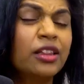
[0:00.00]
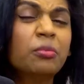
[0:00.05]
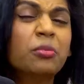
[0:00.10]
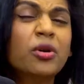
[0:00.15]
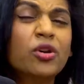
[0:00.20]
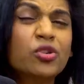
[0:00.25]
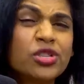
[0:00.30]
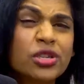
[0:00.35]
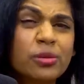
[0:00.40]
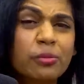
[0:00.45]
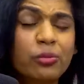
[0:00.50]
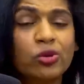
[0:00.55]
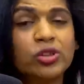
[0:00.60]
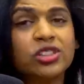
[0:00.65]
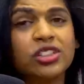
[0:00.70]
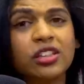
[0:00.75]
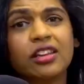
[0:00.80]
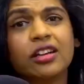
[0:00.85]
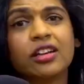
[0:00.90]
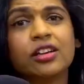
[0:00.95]
the most
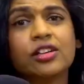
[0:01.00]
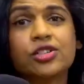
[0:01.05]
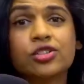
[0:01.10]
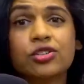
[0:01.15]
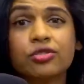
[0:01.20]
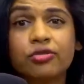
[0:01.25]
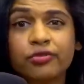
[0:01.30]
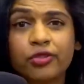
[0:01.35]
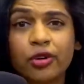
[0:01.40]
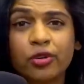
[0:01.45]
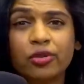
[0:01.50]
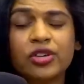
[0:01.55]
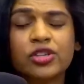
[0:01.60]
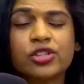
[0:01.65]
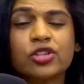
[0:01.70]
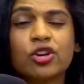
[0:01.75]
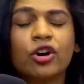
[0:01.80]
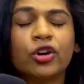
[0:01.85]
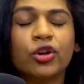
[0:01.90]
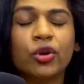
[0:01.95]
important thing is to
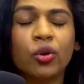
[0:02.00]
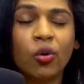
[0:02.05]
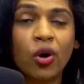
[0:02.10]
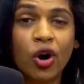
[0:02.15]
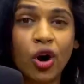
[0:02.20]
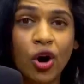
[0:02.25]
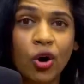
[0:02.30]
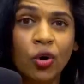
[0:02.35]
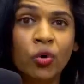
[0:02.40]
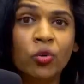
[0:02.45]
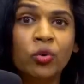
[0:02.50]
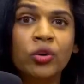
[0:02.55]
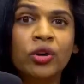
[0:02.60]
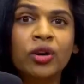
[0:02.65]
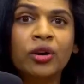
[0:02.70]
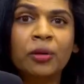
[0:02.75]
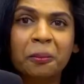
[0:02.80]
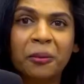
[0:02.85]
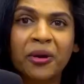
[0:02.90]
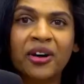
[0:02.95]
focus on your own
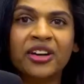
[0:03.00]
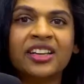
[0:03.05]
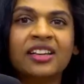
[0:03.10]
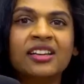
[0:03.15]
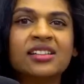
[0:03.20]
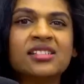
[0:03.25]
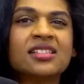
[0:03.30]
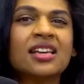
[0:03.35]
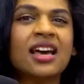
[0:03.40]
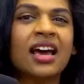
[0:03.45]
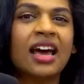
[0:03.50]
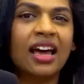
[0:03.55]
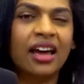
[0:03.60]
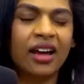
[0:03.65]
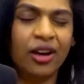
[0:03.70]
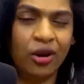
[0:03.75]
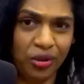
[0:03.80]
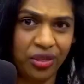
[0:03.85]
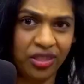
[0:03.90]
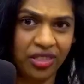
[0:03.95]
body's
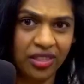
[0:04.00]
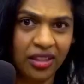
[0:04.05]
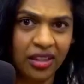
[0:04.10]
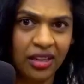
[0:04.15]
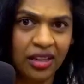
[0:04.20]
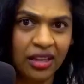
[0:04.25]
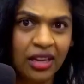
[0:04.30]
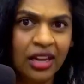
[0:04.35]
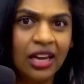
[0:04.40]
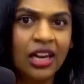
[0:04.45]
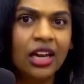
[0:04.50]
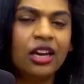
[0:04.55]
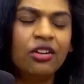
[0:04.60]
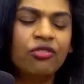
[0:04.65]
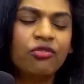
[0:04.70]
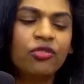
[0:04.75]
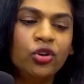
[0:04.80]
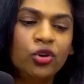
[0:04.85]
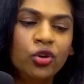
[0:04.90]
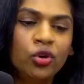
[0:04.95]
health.
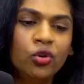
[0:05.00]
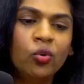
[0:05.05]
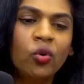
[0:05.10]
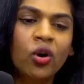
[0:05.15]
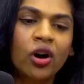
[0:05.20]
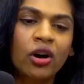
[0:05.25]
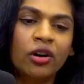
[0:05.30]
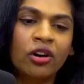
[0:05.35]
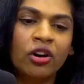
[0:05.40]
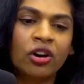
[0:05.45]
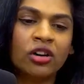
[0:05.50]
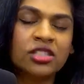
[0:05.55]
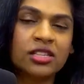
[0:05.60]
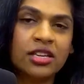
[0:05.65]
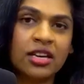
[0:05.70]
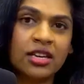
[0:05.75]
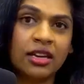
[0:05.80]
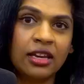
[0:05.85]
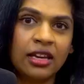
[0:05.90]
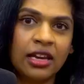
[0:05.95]
If you are not
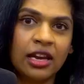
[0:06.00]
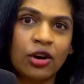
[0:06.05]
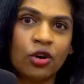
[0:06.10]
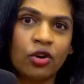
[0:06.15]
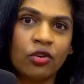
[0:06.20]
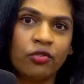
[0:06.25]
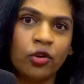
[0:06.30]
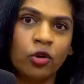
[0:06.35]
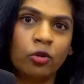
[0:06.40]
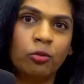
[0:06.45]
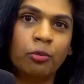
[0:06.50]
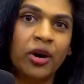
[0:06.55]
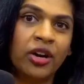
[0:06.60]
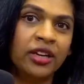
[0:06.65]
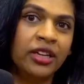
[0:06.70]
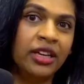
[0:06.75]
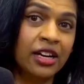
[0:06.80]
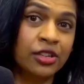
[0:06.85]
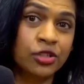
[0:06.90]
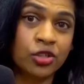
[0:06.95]
taking care of your
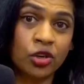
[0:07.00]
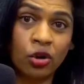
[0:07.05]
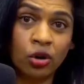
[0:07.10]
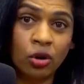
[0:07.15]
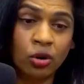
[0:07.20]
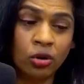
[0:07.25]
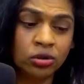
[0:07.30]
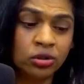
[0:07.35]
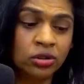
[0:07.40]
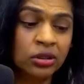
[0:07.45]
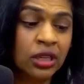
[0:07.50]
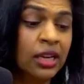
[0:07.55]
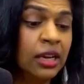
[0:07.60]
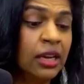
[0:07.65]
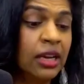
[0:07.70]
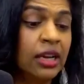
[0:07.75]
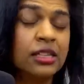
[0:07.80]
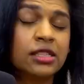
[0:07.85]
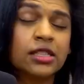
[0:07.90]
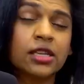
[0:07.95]
body as a whole
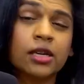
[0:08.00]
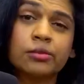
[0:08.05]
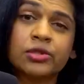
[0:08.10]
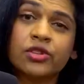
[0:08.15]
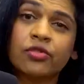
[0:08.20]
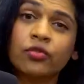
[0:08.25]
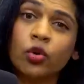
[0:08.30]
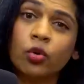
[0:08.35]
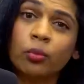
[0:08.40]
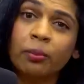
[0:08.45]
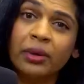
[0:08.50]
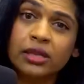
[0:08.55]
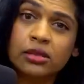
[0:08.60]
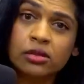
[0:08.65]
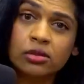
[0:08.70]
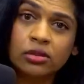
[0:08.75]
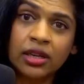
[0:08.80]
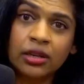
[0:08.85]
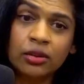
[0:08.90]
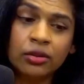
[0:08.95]
in terms of your
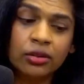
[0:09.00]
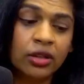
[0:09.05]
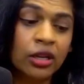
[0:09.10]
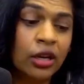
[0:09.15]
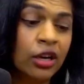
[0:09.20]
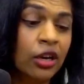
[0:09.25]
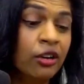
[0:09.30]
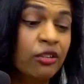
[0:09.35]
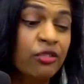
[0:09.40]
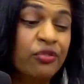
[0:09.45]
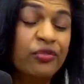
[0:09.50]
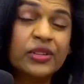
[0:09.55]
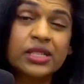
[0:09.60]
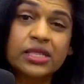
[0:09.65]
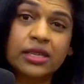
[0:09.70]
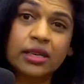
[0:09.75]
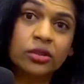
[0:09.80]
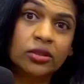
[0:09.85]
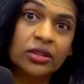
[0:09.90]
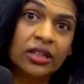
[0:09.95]
mental health,
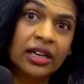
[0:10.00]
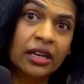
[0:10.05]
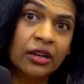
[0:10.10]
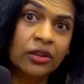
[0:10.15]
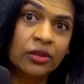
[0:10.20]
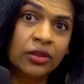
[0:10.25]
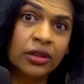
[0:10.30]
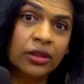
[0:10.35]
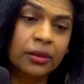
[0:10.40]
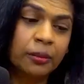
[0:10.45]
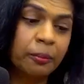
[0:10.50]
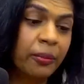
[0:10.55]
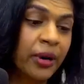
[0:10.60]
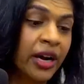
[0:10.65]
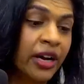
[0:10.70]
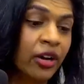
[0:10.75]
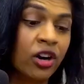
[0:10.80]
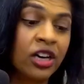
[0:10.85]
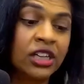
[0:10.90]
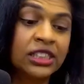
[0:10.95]
physical health,
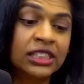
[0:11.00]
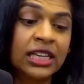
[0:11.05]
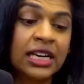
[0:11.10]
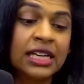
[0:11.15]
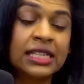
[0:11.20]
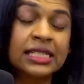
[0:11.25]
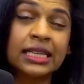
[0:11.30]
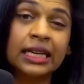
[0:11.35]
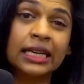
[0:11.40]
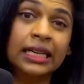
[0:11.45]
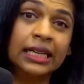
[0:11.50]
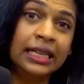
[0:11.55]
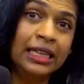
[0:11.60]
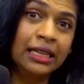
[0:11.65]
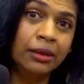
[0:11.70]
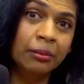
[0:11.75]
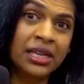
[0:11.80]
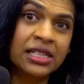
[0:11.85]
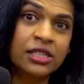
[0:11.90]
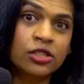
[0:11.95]
prioritizing
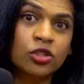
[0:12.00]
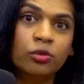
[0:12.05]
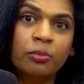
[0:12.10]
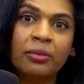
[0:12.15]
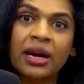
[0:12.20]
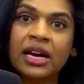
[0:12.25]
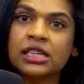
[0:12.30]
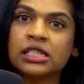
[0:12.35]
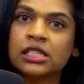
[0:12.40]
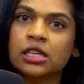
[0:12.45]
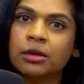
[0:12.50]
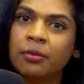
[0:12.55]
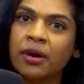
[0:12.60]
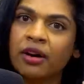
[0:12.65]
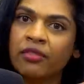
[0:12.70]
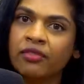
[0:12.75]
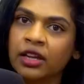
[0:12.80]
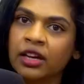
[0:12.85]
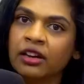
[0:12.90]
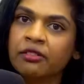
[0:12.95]
lean muscle mass
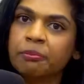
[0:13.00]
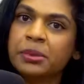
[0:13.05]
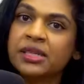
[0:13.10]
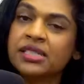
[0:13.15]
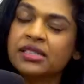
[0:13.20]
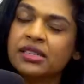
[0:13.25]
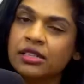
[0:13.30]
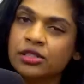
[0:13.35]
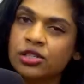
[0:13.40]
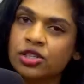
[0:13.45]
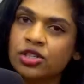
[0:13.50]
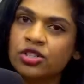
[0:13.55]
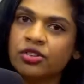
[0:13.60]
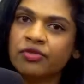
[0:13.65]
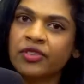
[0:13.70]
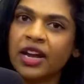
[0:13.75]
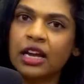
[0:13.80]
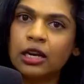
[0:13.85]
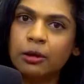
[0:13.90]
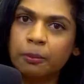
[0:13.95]
above the percentage of
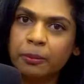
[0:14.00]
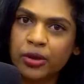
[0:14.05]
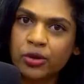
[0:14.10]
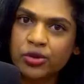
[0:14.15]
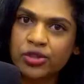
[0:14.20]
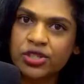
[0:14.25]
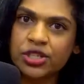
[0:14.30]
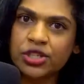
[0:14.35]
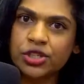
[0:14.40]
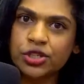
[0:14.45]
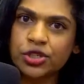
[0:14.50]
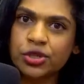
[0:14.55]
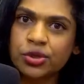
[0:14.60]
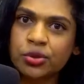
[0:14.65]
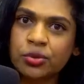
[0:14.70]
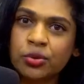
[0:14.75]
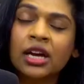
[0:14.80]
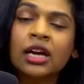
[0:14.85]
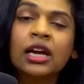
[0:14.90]
adipose tissue,